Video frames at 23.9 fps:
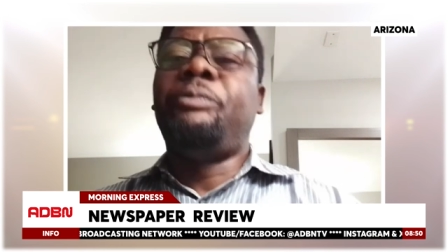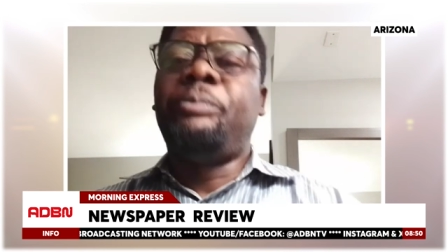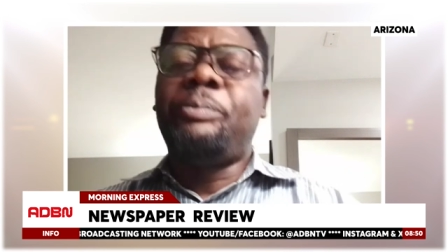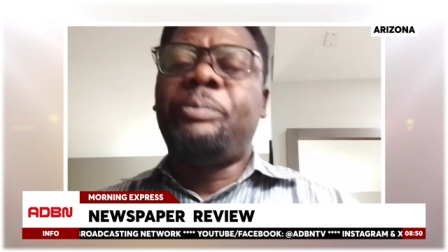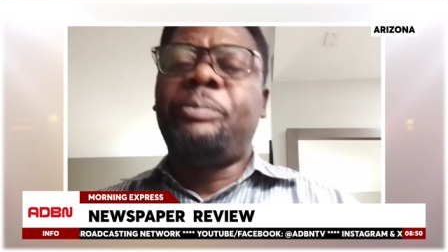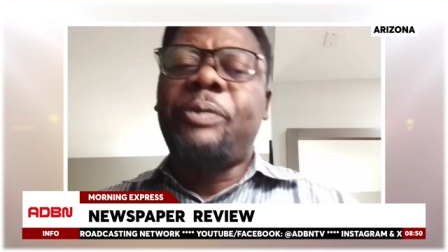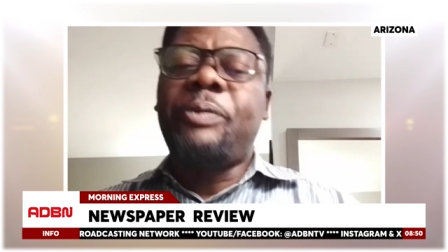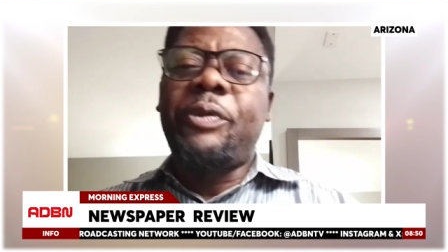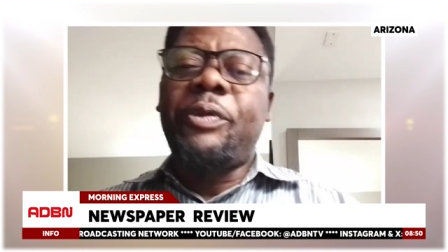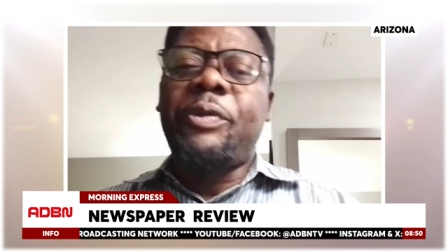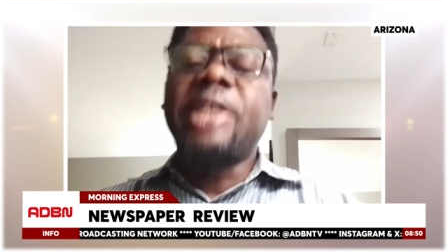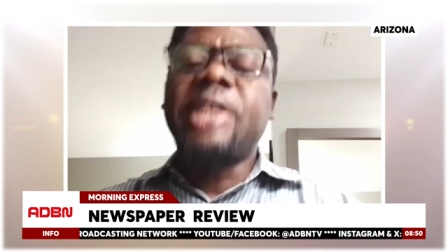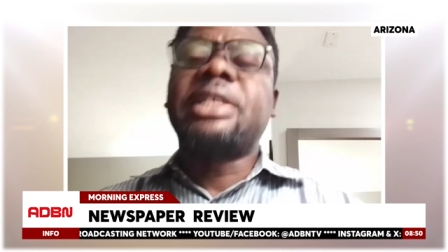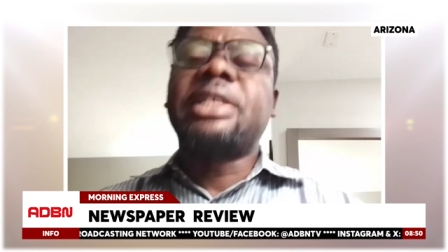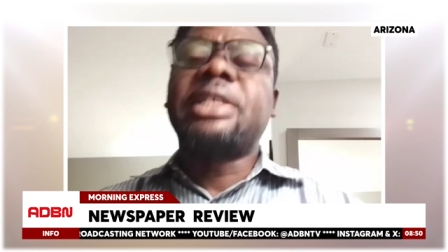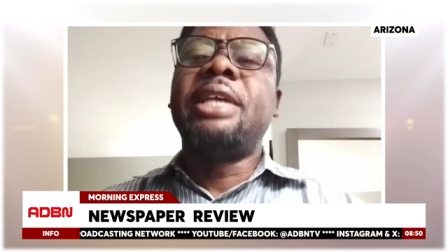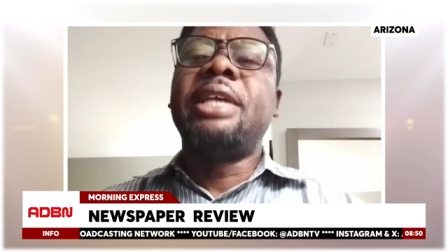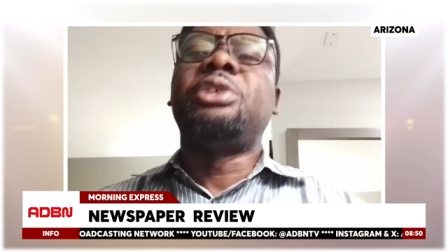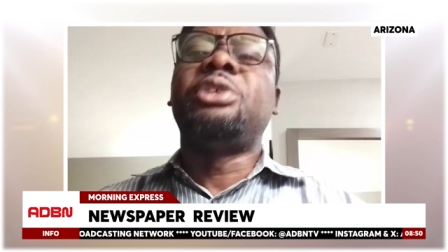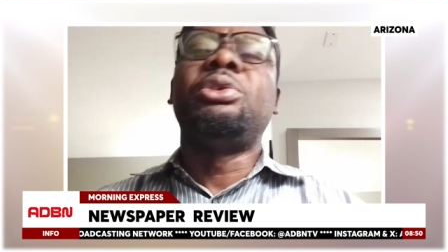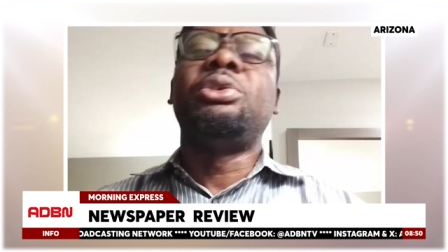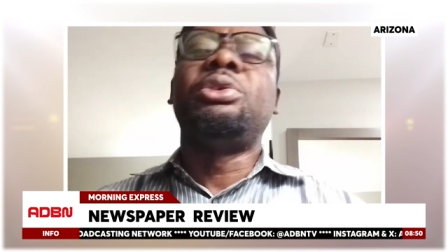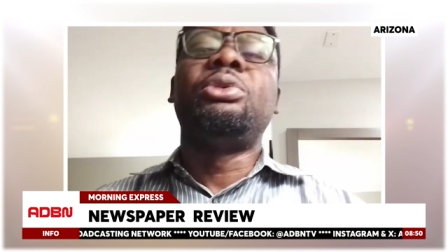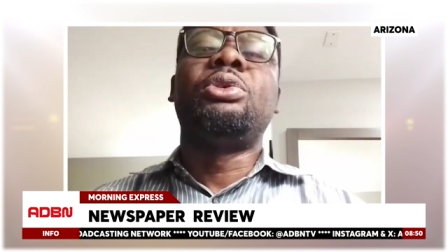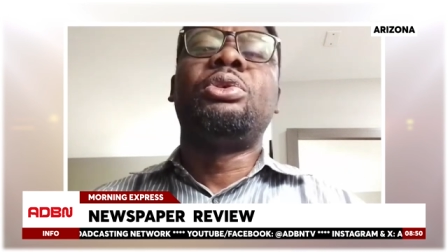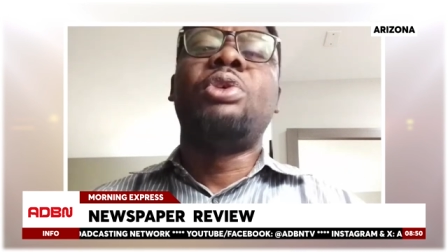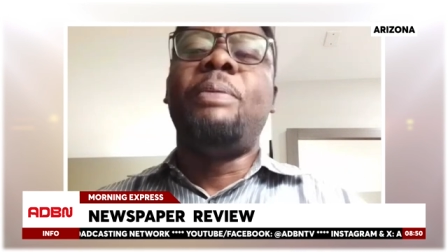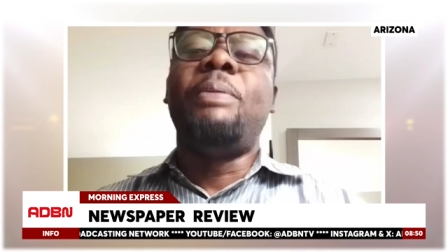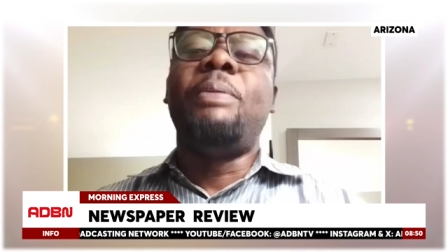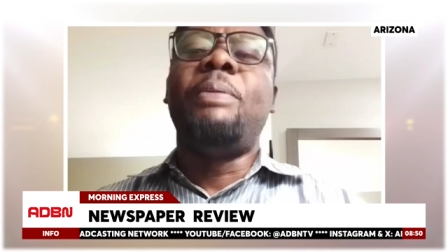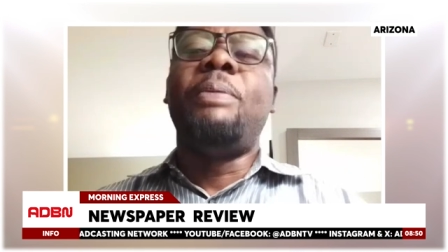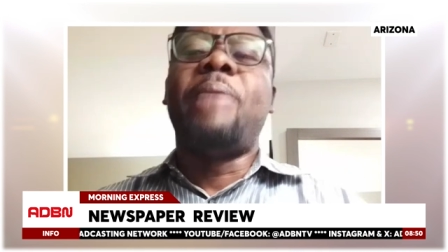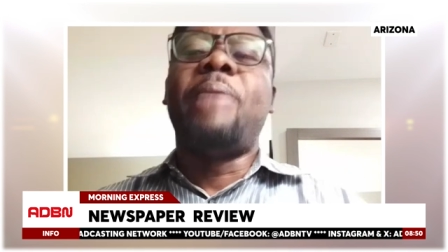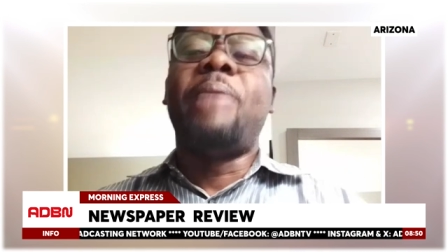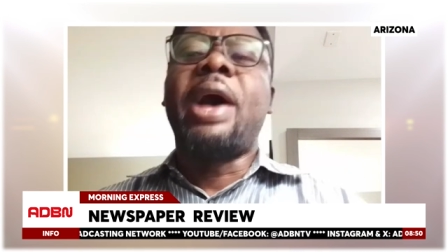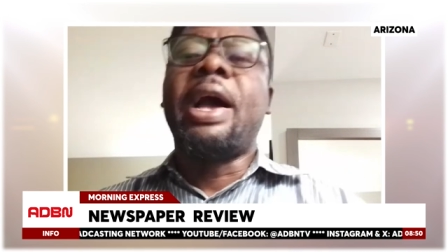First Lady should
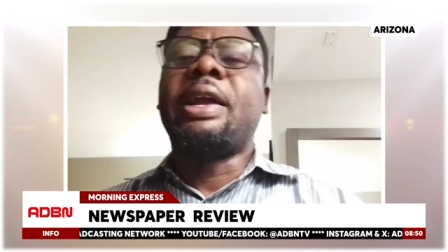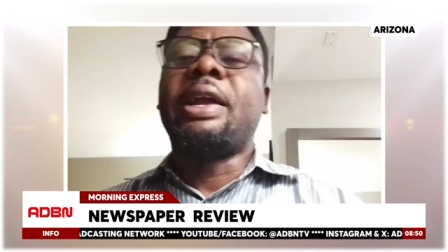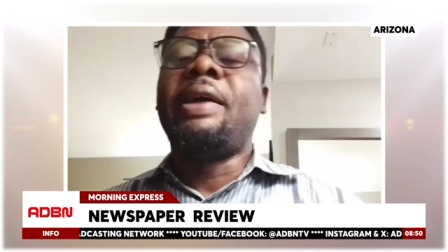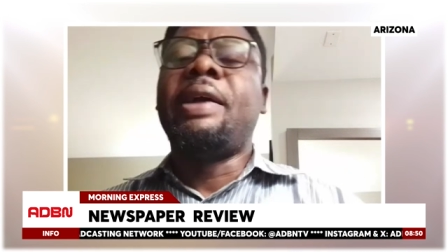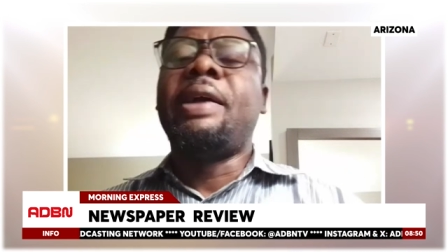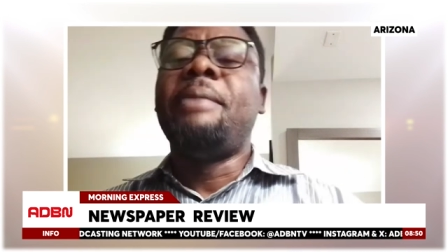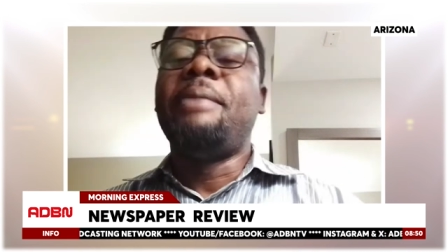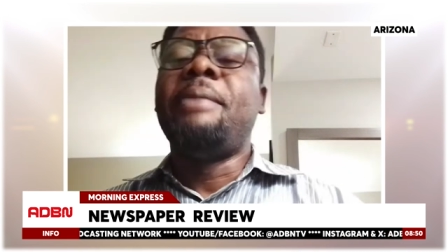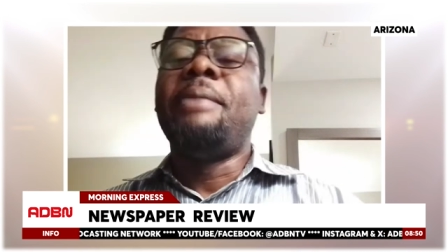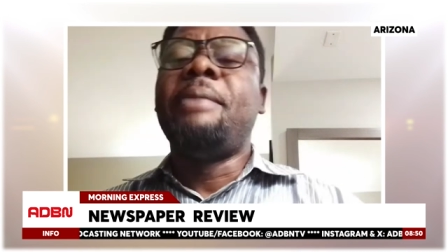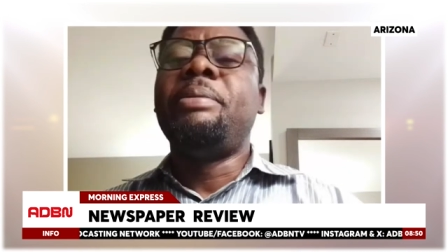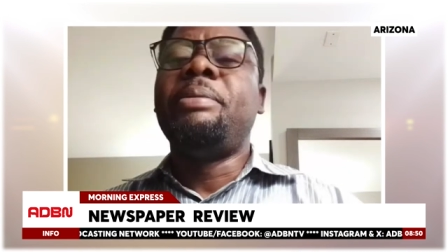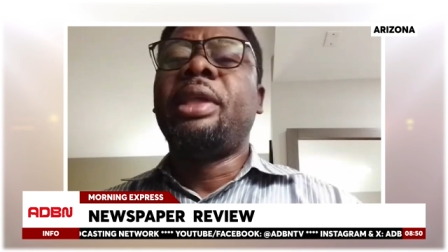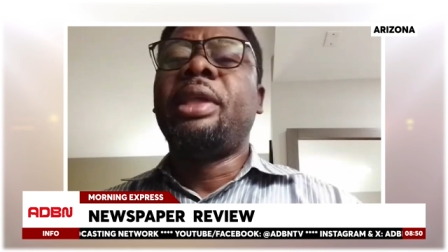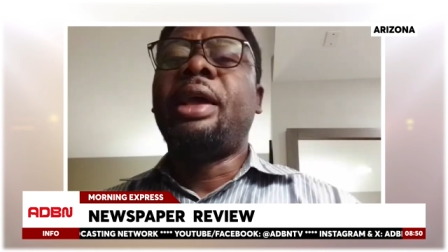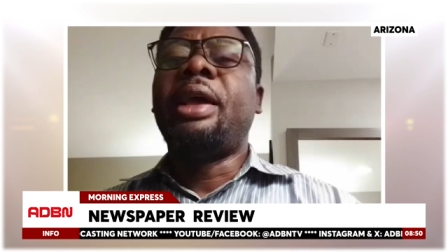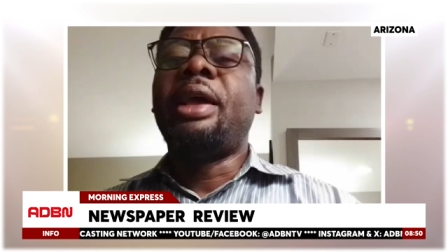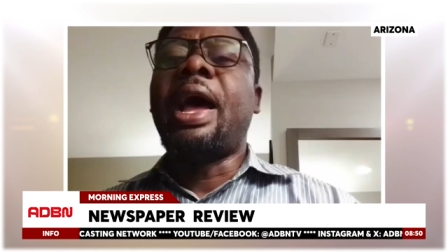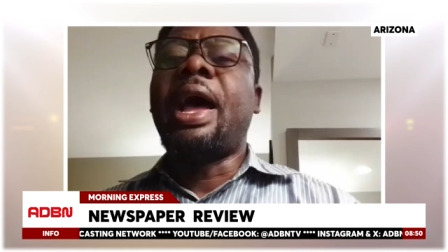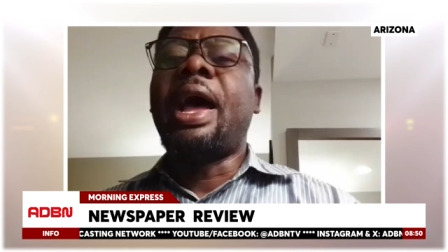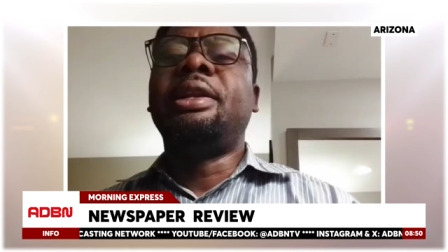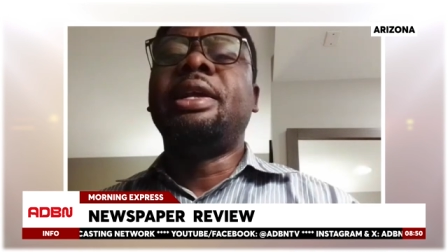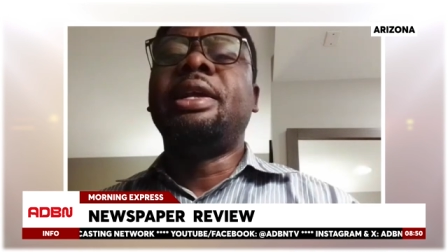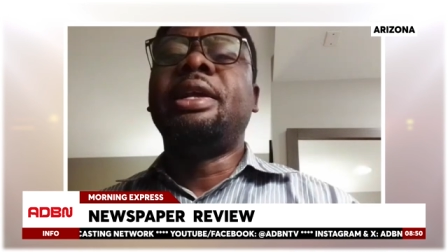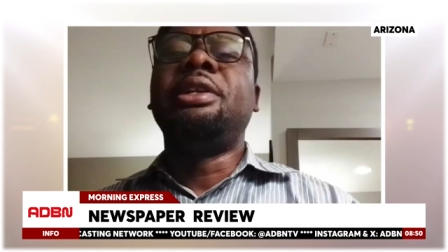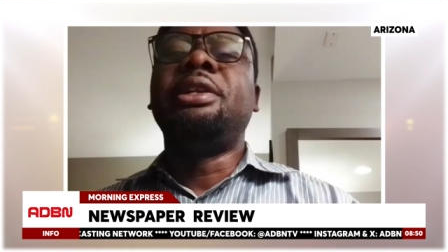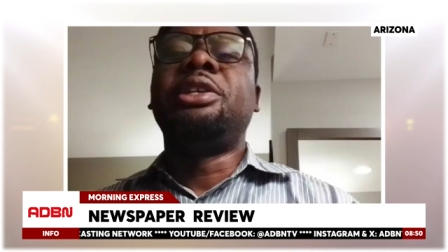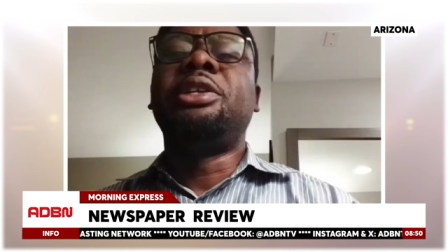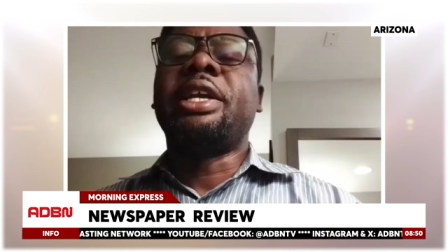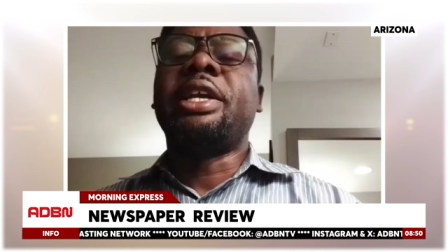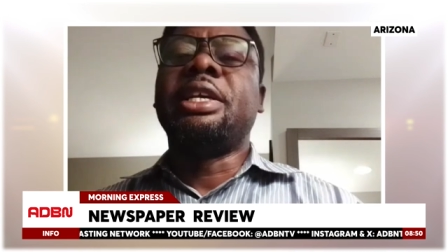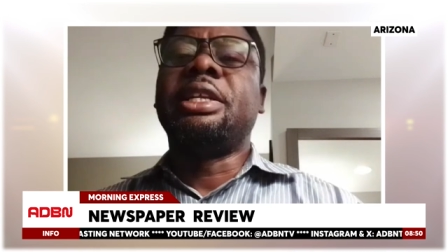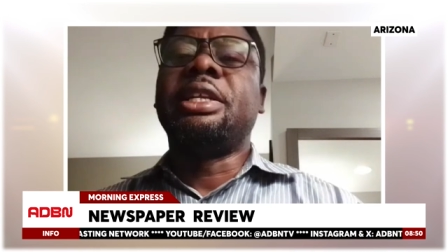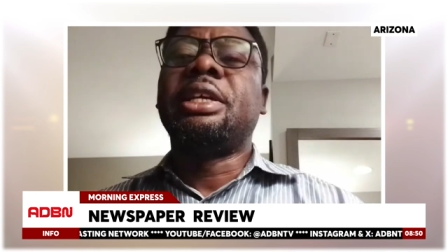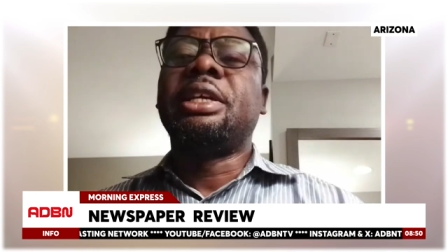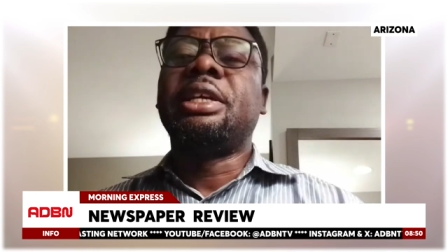go back and then check
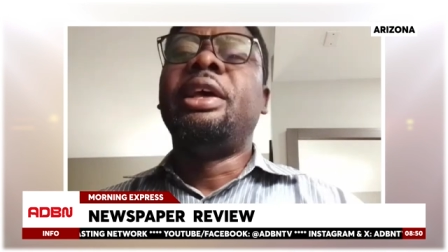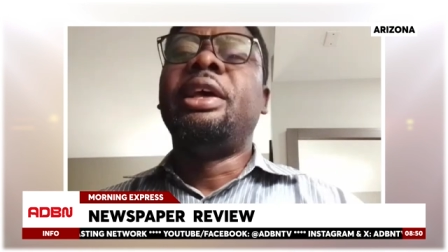it.